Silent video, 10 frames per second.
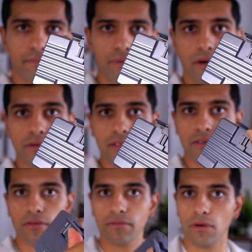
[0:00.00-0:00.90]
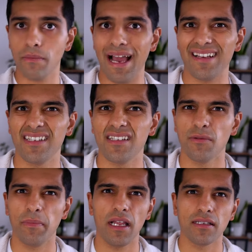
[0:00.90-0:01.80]
Pros or Maxes
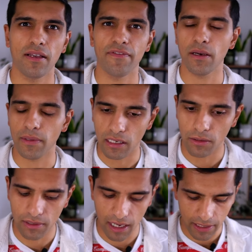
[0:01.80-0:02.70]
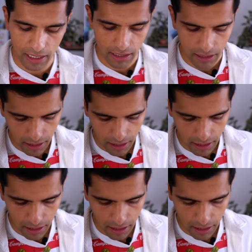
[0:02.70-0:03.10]
or Plus, I forget what they're called nowadays.